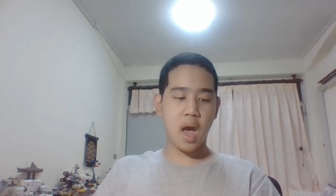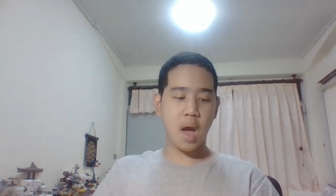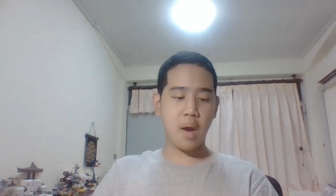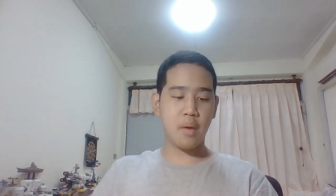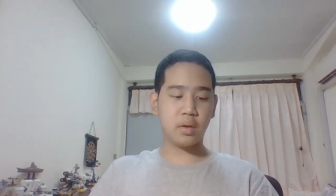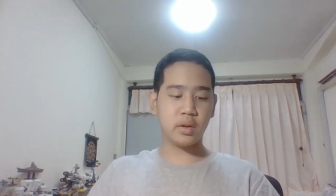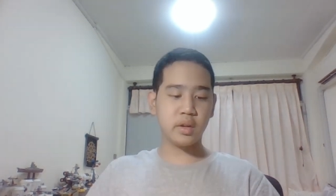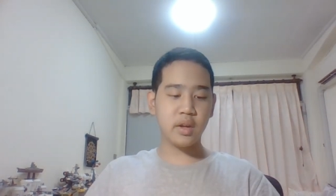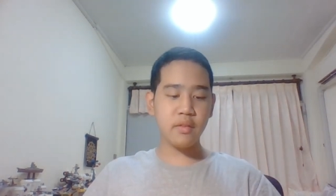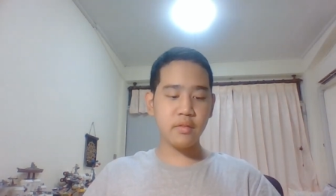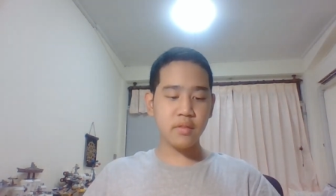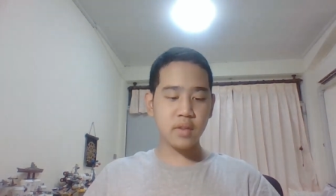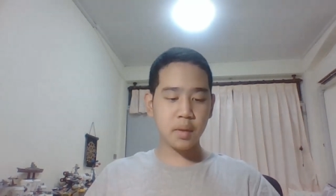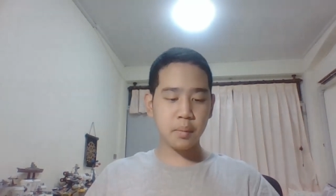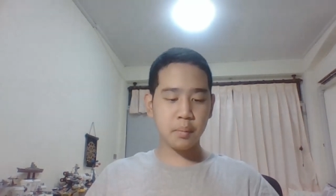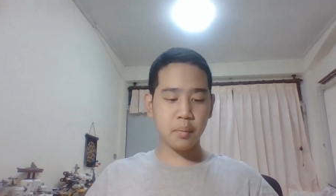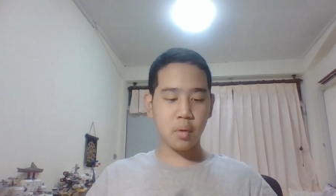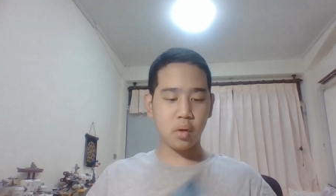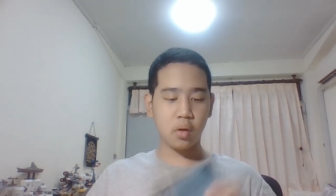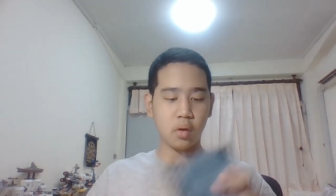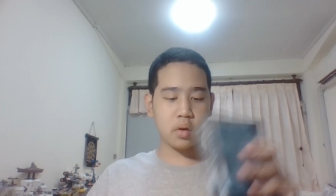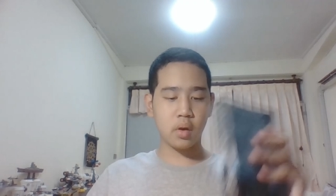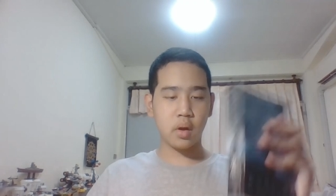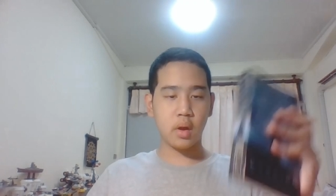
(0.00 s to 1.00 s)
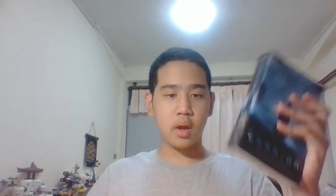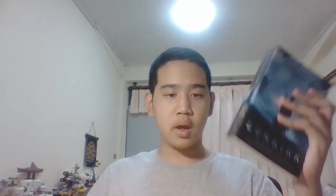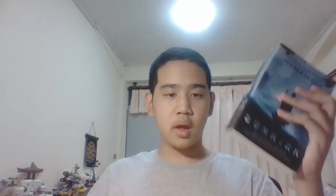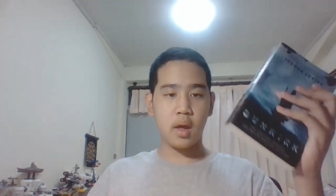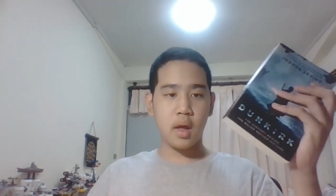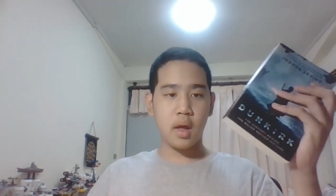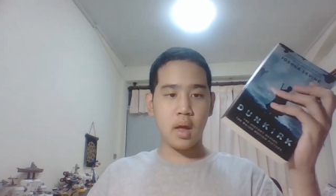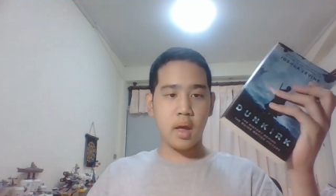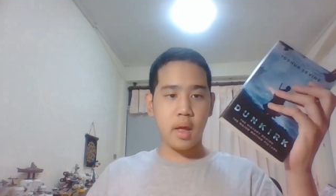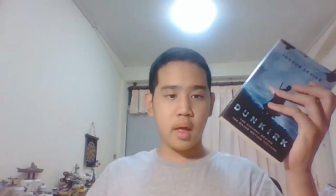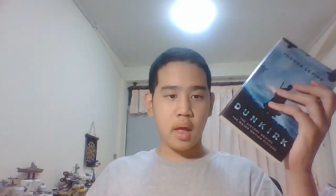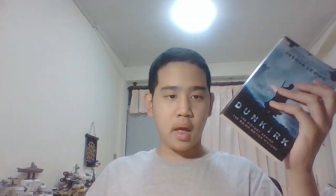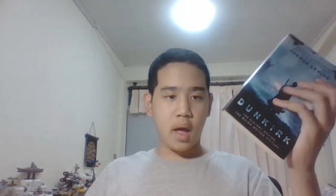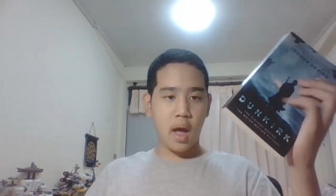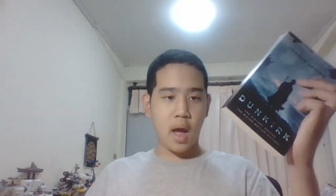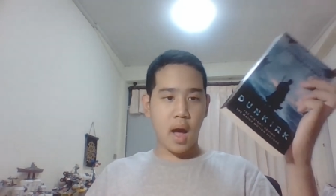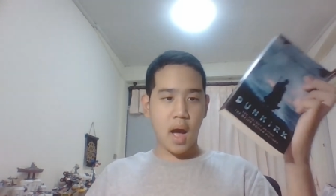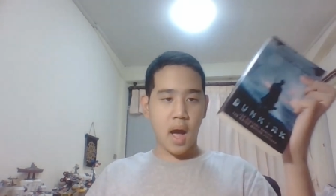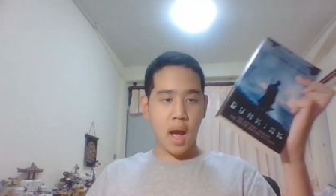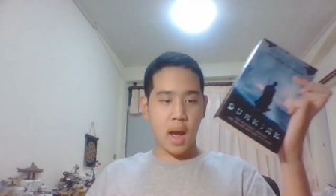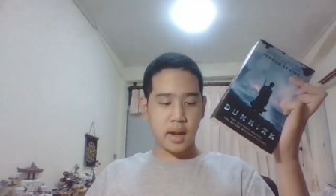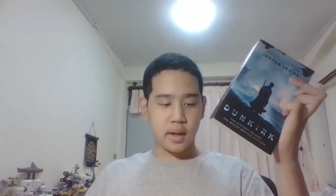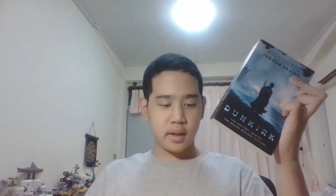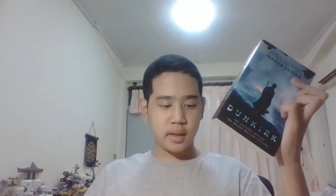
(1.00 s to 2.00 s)
I would give this book
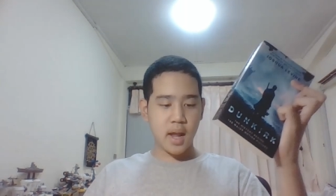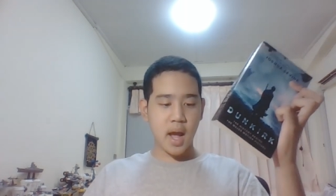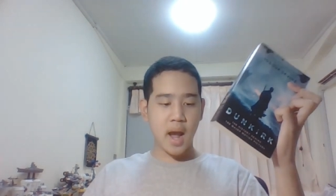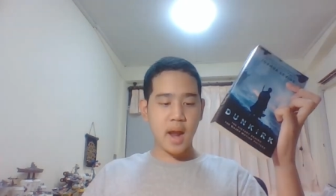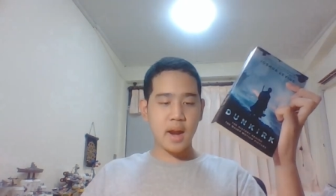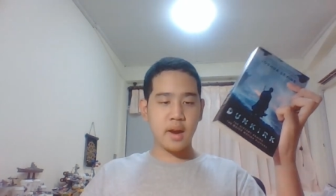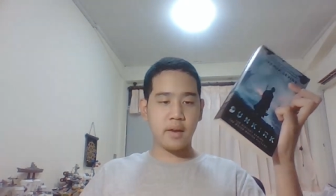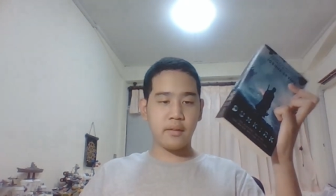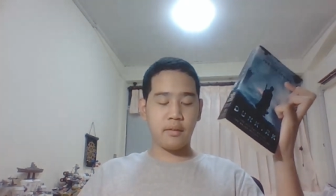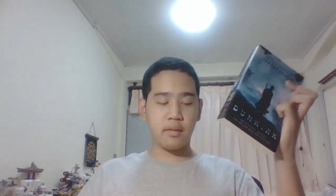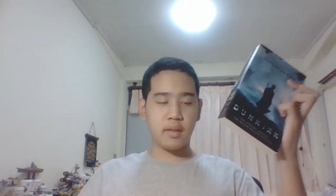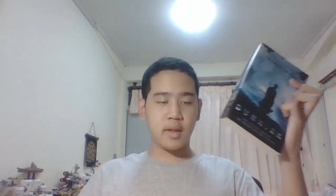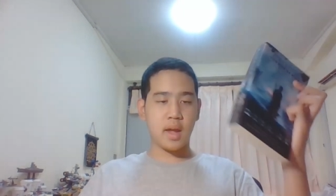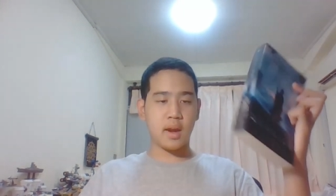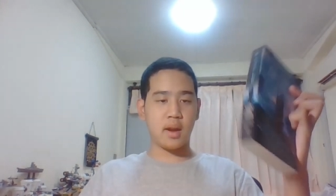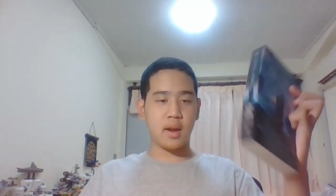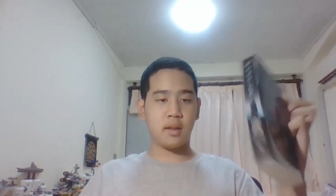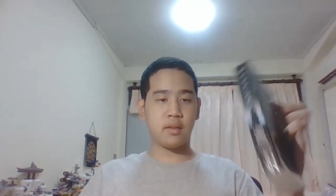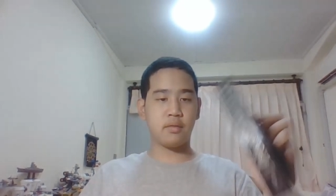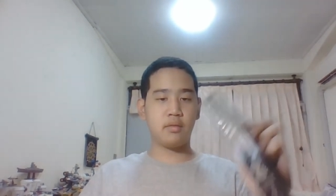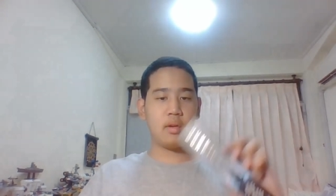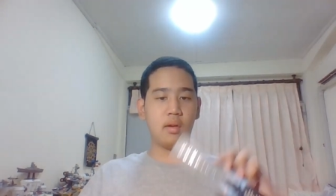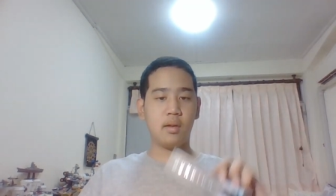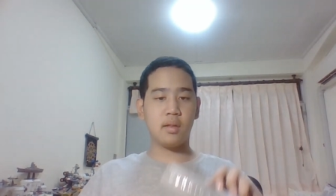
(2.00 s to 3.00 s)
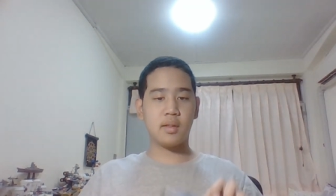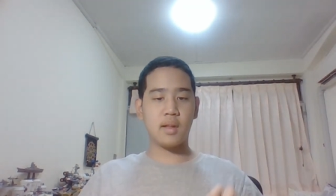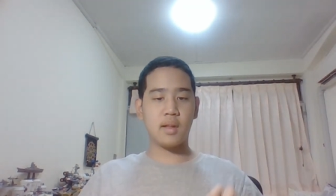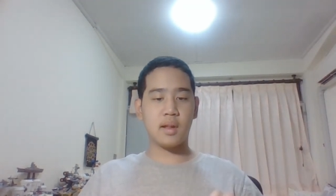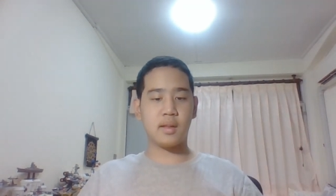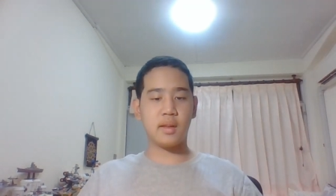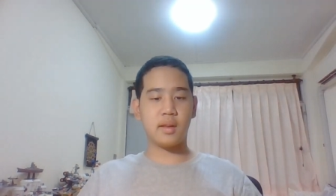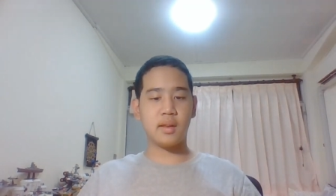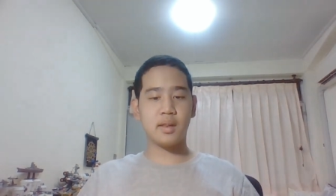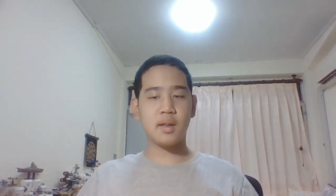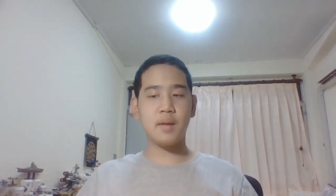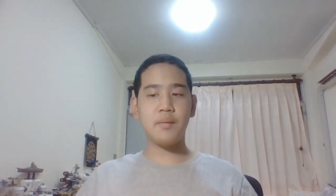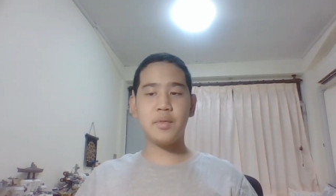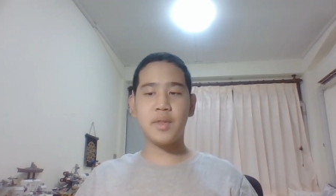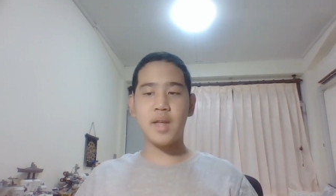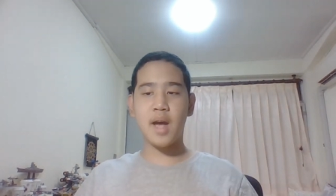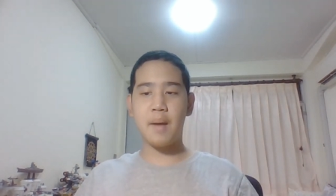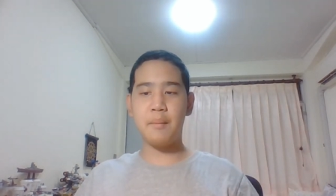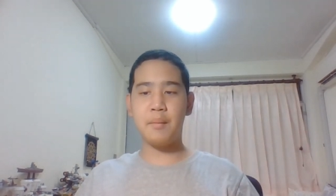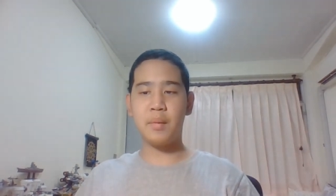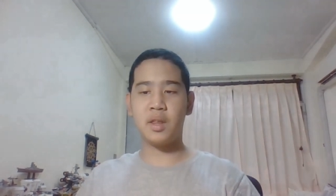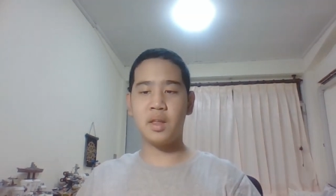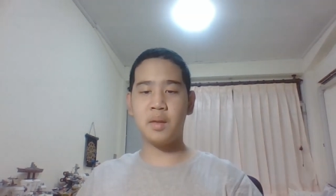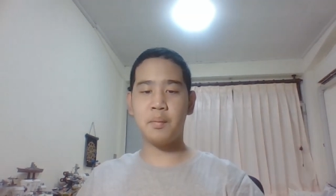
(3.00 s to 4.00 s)
a 9 out of 10. It's false that
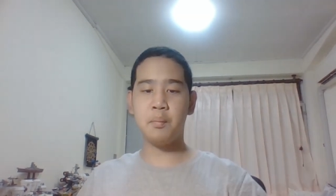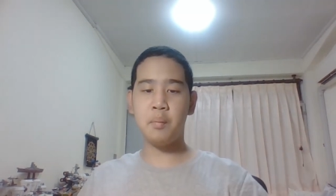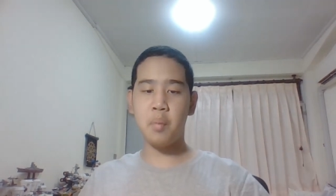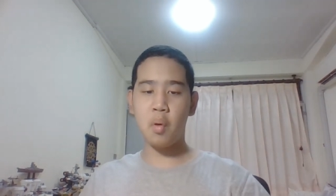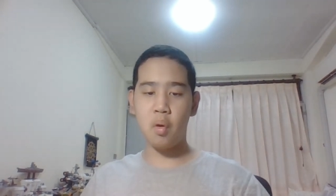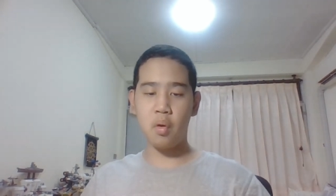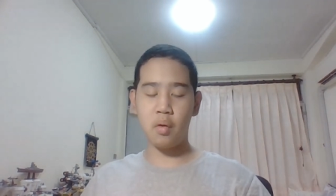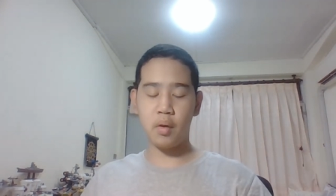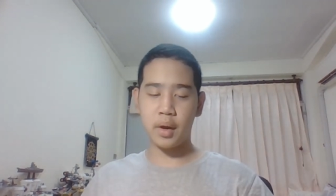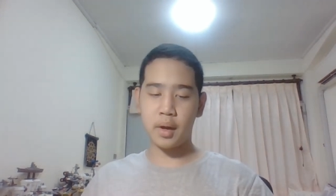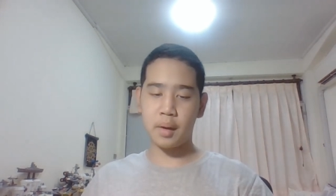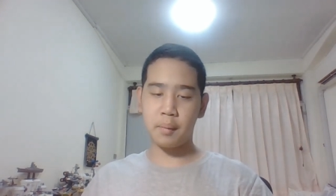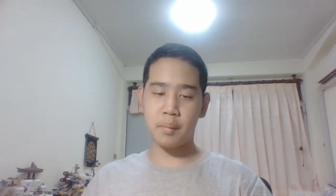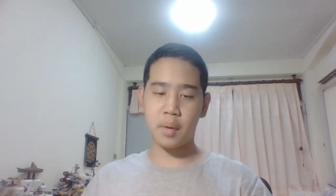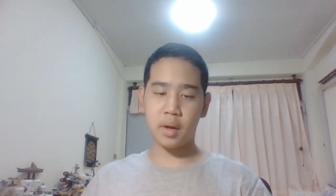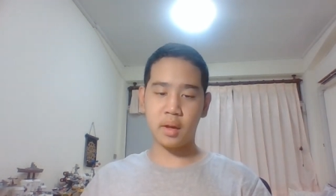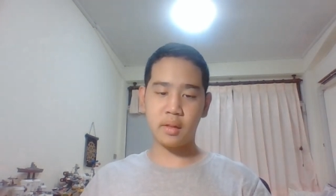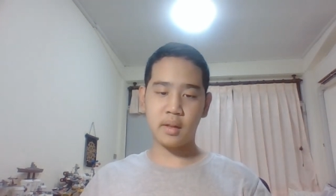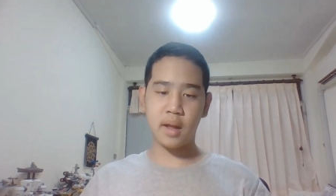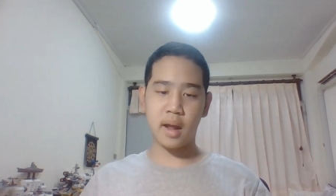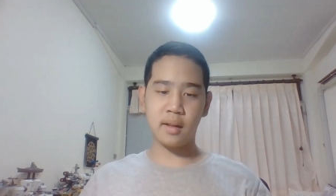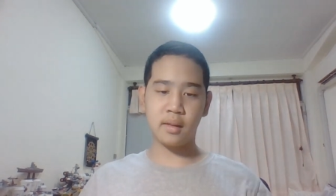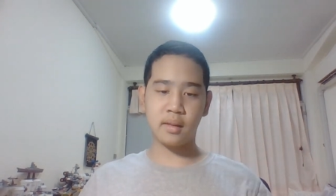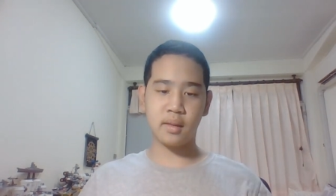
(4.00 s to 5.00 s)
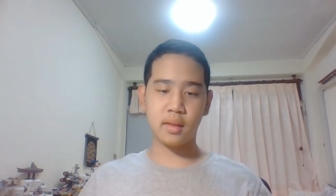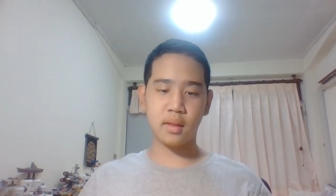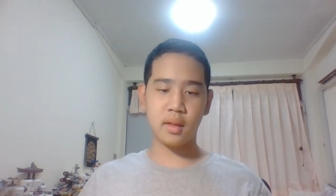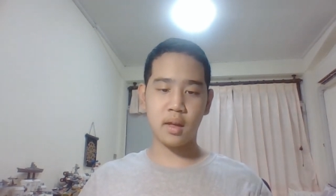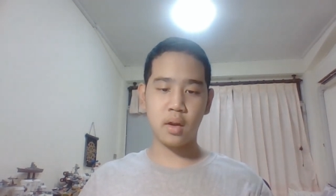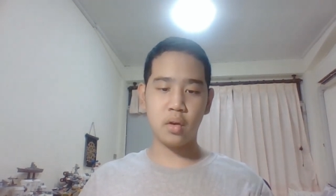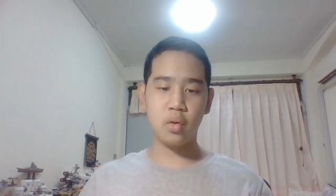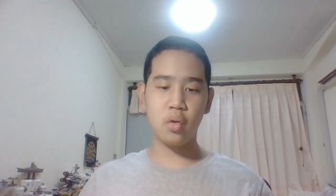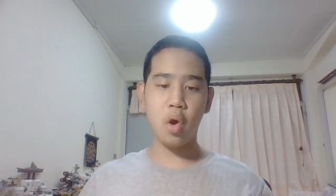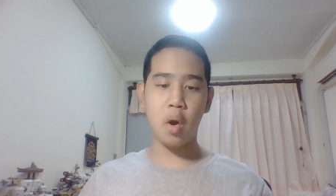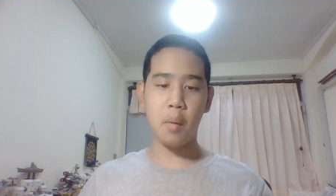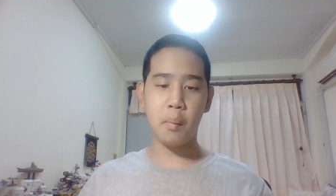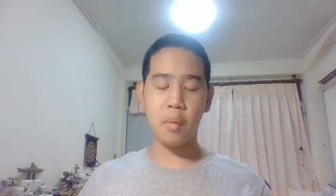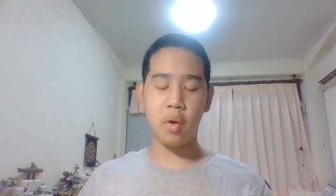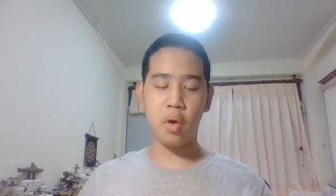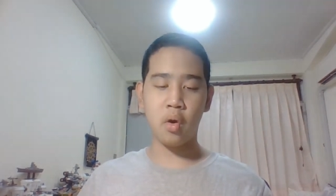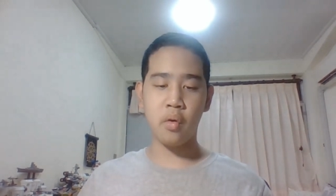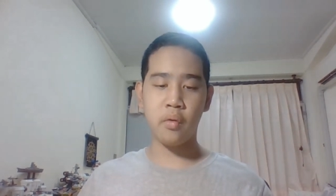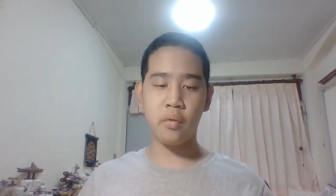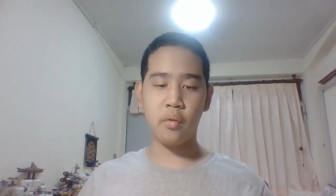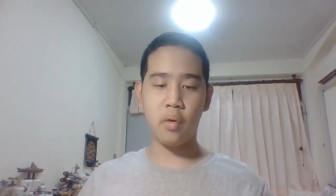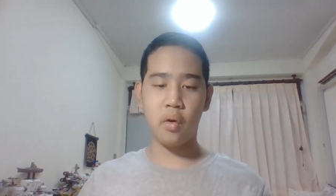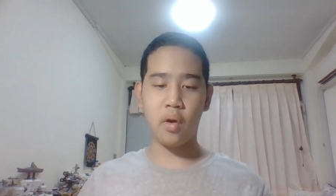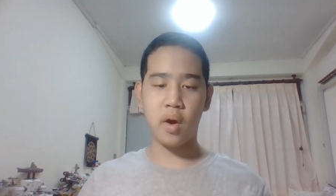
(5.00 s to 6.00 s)
sometimes it's boring, but that's
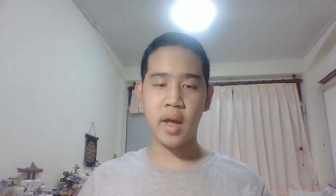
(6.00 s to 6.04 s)
normal for a